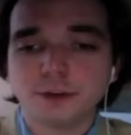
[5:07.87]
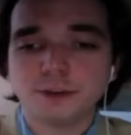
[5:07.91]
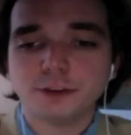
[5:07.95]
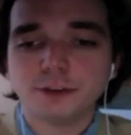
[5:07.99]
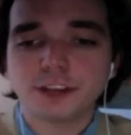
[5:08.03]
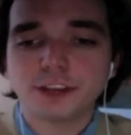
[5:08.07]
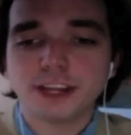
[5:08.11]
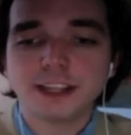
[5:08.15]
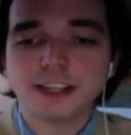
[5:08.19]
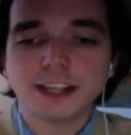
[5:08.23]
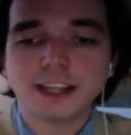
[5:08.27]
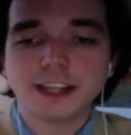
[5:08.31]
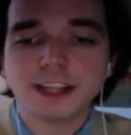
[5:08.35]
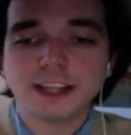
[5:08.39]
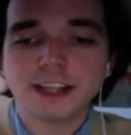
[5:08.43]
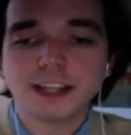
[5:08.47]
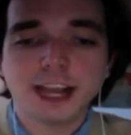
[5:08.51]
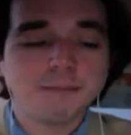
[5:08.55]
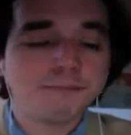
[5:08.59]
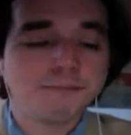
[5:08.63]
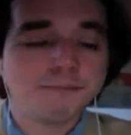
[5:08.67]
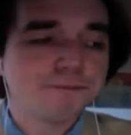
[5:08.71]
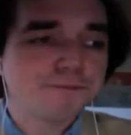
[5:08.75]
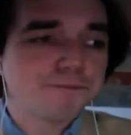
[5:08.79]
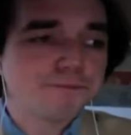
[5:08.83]
say that
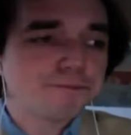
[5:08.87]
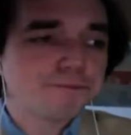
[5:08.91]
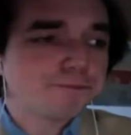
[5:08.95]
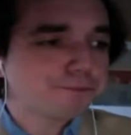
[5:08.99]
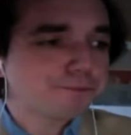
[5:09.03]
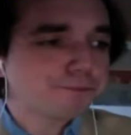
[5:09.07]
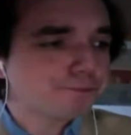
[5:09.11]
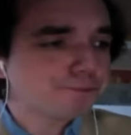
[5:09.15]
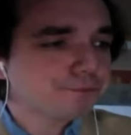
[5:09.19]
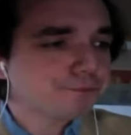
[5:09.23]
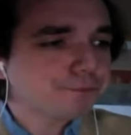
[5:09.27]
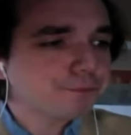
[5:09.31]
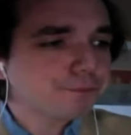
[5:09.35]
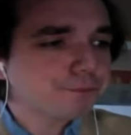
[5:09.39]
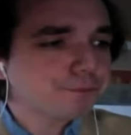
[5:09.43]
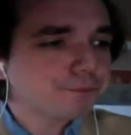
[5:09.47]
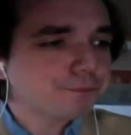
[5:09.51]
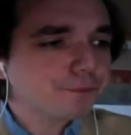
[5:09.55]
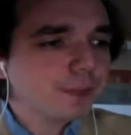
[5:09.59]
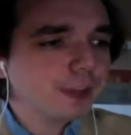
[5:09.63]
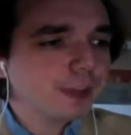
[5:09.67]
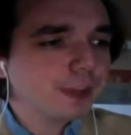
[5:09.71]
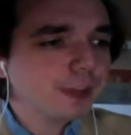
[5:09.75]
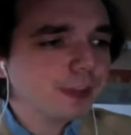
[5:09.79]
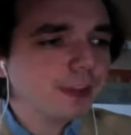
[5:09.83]

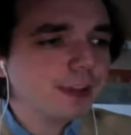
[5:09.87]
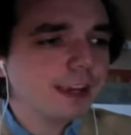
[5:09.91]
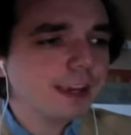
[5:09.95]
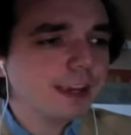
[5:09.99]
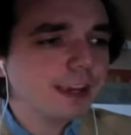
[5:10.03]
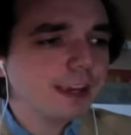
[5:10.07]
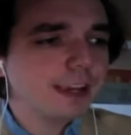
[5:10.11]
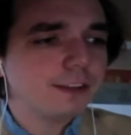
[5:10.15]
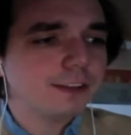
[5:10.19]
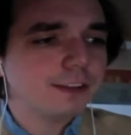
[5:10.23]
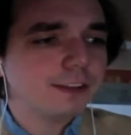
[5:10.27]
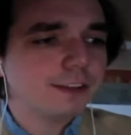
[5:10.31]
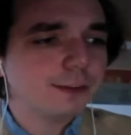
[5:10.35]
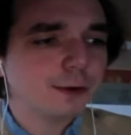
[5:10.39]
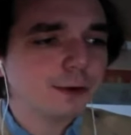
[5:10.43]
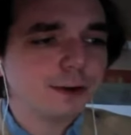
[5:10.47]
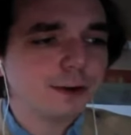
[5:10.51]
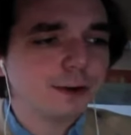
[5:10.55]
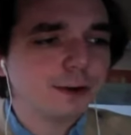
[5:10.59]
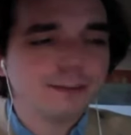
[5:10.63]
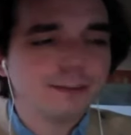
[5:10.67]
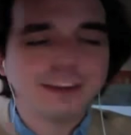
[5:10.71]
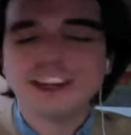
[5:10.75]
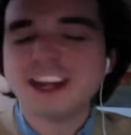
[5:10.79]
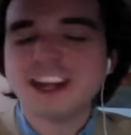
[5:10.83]
it's sort
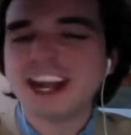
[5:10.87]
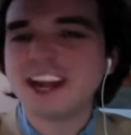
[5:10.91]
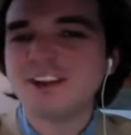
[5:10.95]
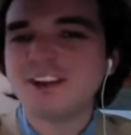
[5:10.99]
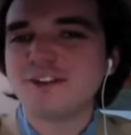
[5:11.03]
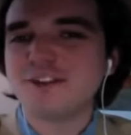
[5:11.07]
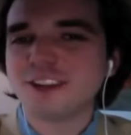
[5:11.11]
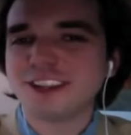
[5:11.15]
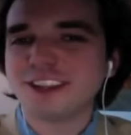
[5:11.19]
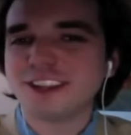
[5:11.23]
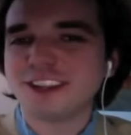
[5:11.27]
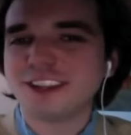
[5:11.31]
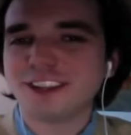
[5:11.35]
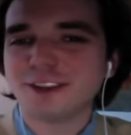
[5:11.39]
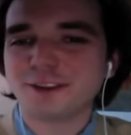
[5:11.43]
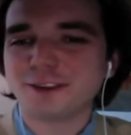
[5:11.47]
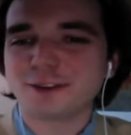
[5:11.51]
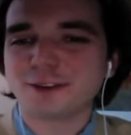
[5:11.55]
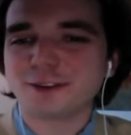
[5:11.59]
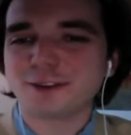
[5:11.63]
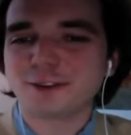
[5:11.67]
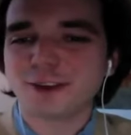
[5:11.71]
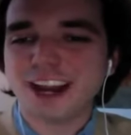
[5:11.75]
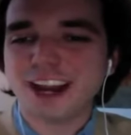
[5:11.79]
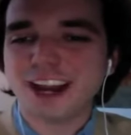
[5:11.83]
of endangering their
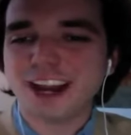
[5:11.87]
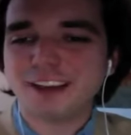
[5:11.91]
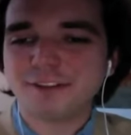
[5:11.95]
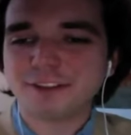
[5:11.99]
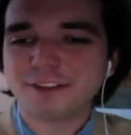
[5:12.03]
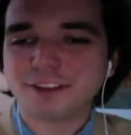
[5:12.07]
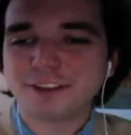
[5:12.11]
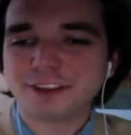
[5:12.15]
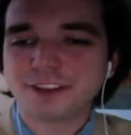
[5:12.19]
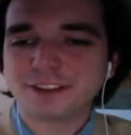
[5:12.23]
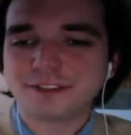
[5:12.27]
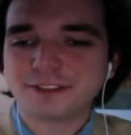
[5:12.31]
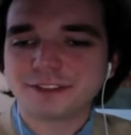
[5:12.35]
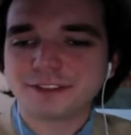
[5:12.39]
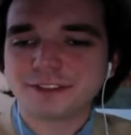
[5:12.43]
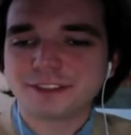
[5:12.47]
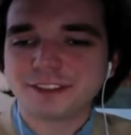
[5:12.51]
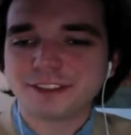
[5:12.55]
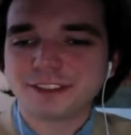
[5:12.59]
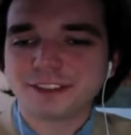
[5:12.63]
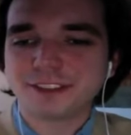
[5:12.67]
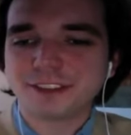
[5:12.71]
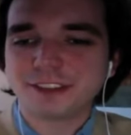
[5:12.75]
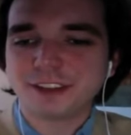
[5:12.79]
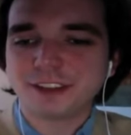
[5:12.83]
craft.
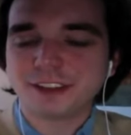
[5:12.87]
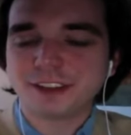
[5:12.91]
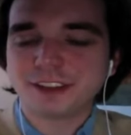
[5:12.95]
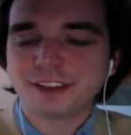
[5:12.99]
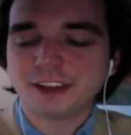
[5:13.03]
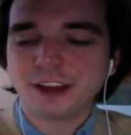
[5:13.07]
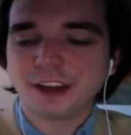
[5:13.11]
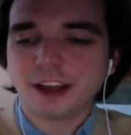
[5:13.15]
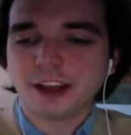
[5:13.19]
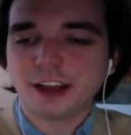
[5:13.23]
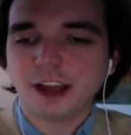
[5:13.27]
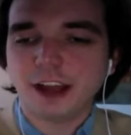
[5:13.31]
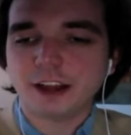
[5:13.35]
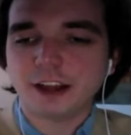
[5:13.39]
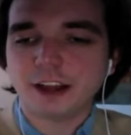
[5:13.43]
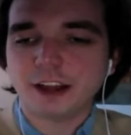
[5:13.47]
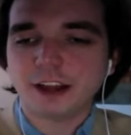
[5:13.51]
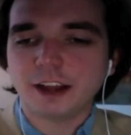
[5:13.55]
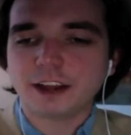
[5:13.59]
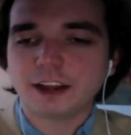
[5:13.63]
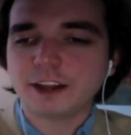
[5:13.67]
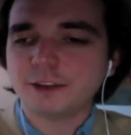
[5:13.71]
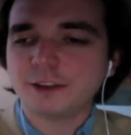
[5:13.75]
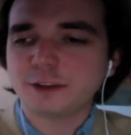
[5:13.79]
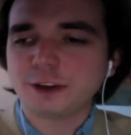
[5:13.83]

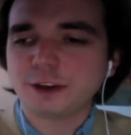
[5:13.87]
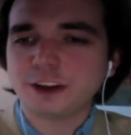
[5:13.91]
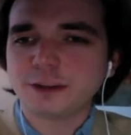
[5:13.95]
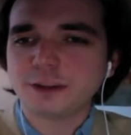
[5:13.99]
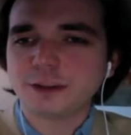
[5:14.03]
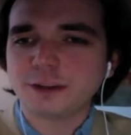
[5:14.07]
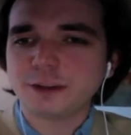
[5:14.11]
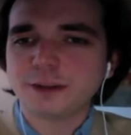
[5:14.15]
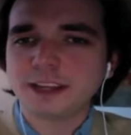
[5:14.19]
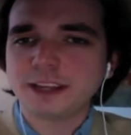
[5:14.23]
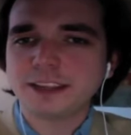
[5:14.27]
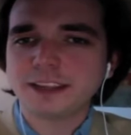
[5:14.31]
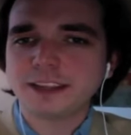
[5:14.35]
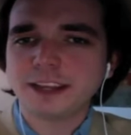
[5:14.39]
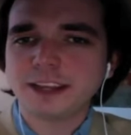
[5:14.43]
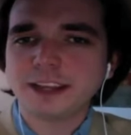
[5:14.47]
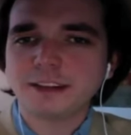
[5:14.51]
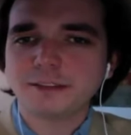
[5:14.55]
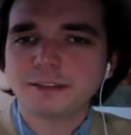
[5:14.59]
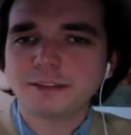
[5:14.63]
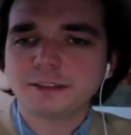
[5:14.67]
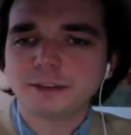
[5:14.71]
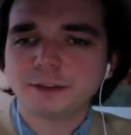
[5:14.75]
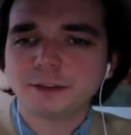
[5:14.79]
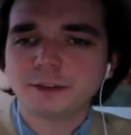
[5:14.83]
Can you talk about
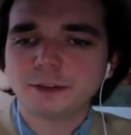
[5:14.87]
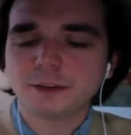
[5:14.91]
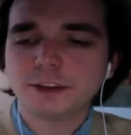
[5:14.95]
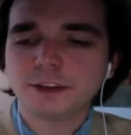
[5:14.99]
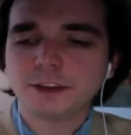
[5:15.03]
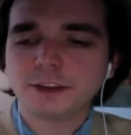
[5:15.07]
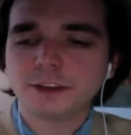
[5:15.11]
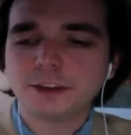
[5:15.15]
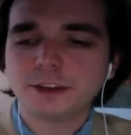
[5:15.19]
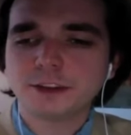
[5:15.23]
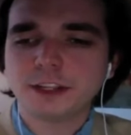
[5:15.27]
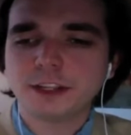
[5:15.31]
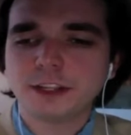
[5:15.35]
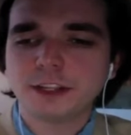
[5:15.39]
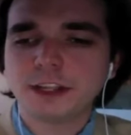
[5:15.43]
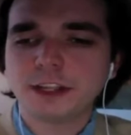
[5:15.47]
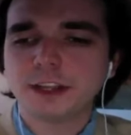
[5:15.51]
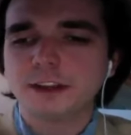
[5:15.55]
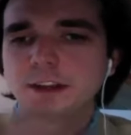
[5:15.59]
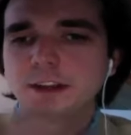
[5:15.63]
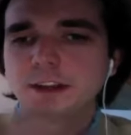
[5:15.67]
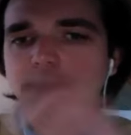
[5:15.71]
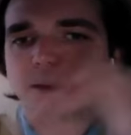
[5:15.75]
that? Your thoughts on that?